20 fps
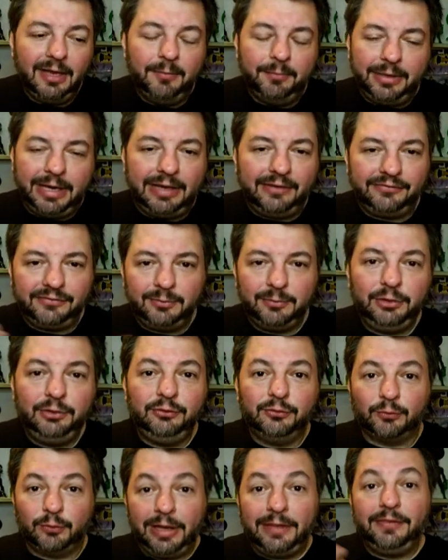but as someone
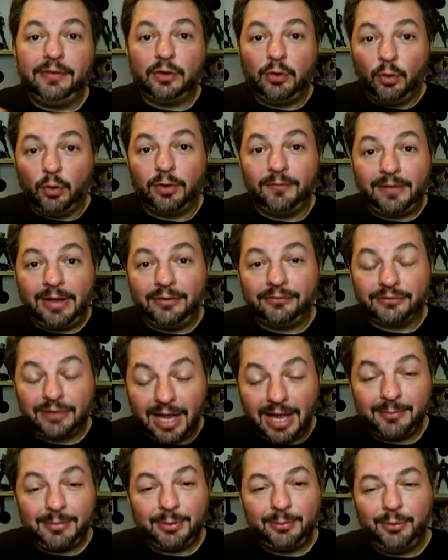who's read the court of owls
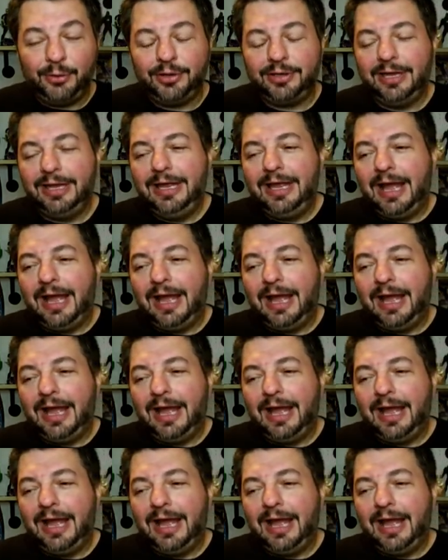comic book